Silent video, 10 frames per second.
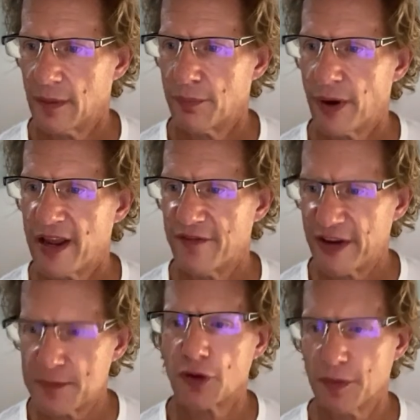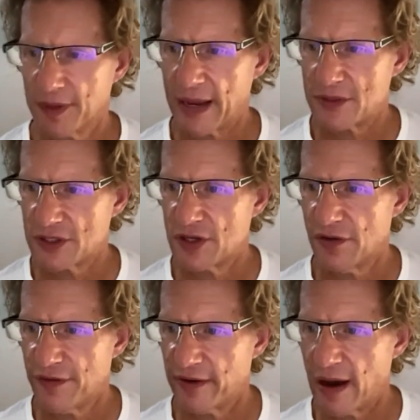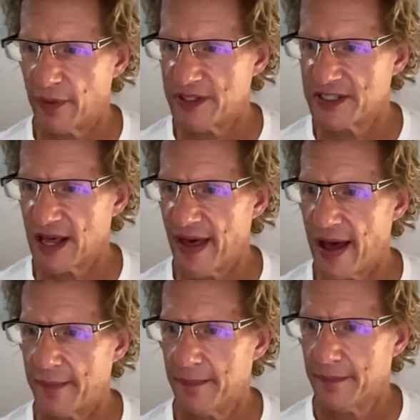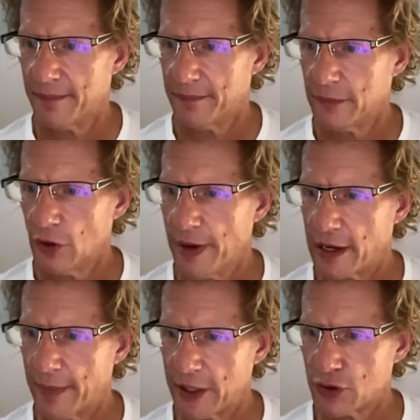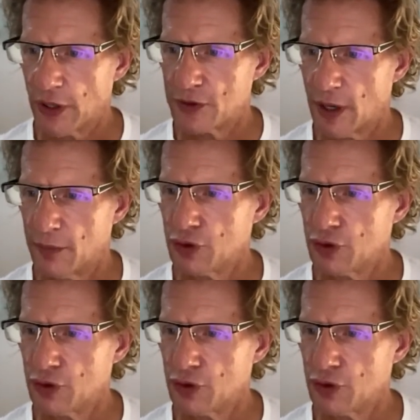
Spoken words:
Break and fix multiple times until you figure it out. We said that. You make my dreams come